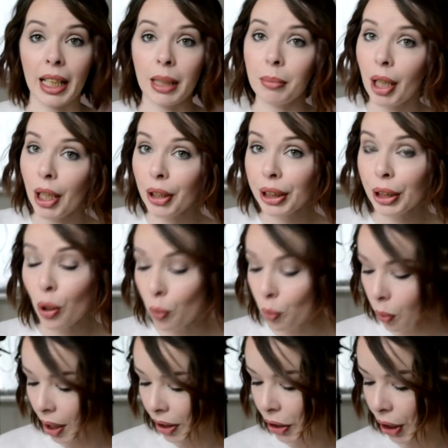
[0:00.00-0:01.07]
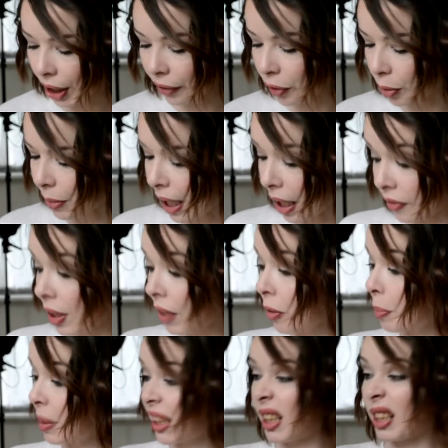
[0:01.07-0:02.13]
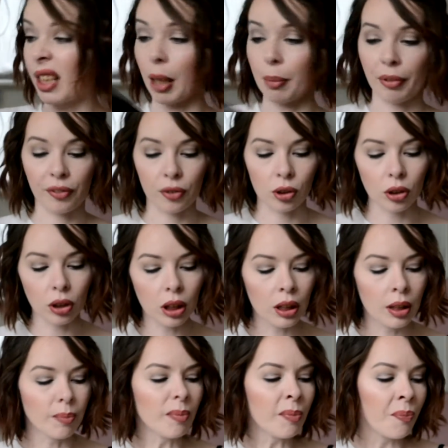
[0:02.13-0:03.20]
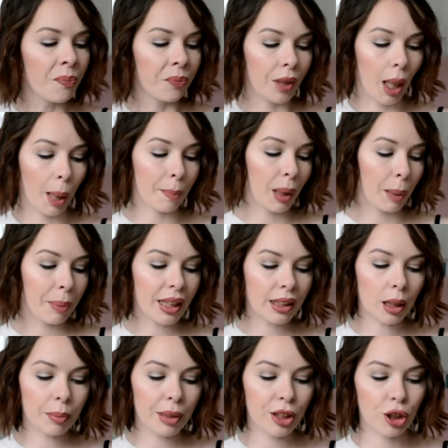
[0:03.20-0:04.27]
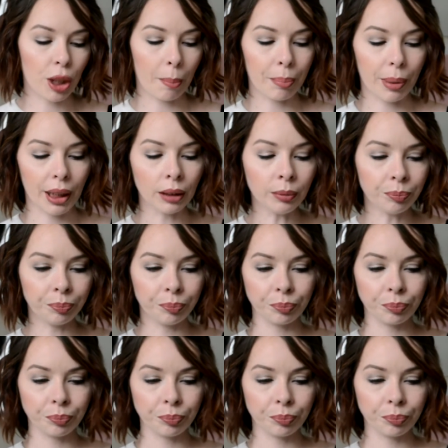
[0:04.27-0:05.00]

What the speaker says: name. I only got one thing from there. I've never been in there before. But I picked up this jumper.